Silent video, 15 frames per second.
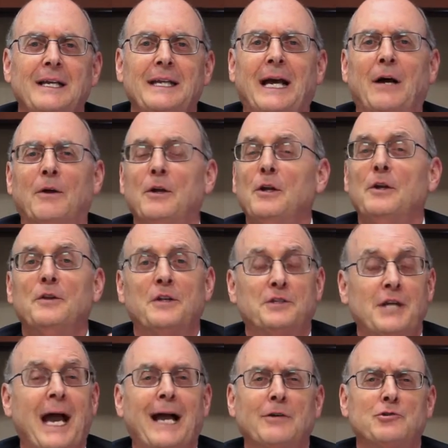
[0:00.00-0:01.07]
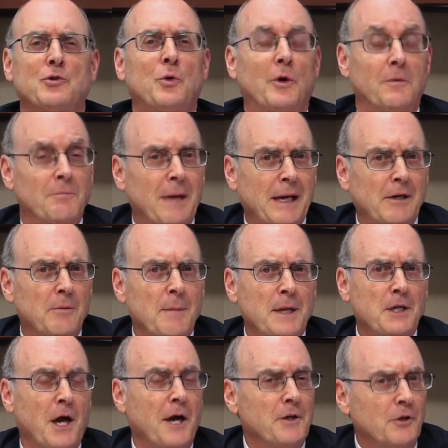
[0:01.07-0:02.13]
Now, the tax court may or
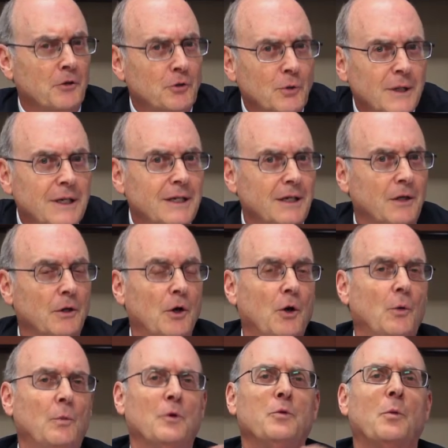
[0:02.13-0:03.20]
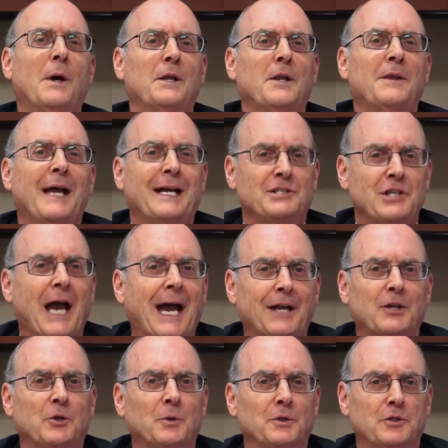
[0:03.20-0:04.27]
may not agree with whether that's
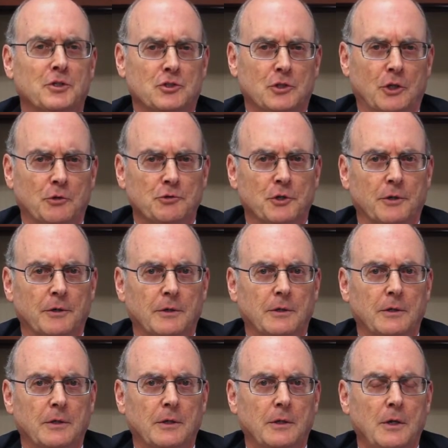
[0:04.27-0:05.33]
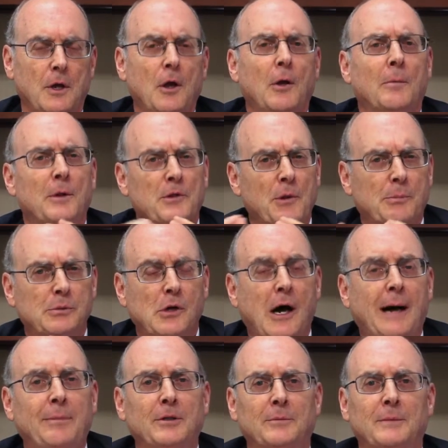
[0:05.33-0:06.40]
adequate disclosure. But the
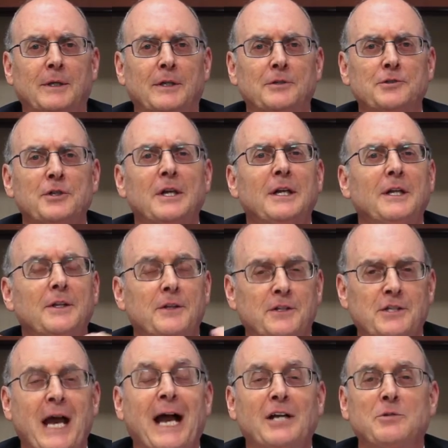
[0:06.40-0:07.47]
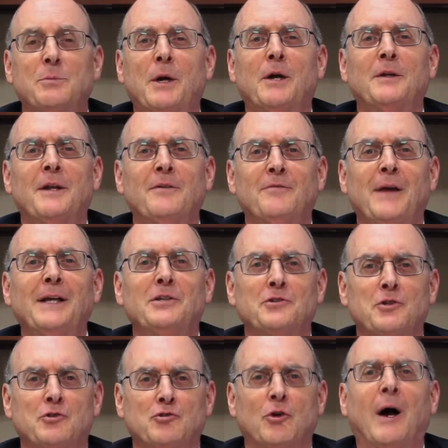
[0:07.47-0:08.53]
problem is the taxpayer then
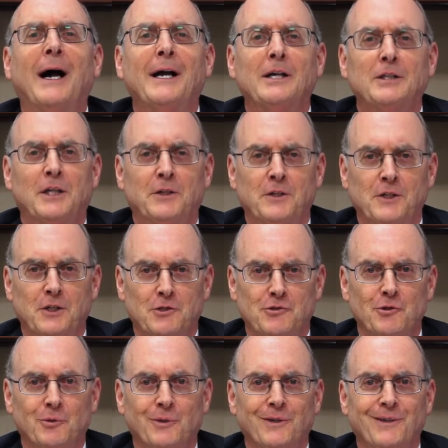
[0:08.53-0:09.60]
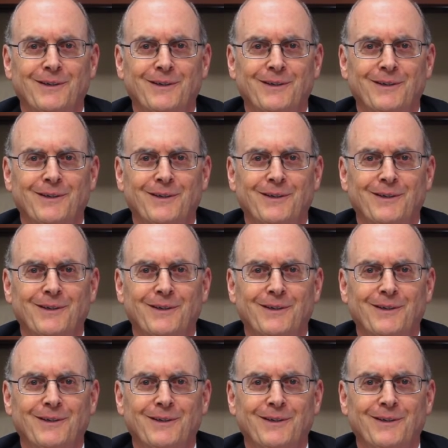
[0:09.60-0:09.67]
faces a trial on the issue,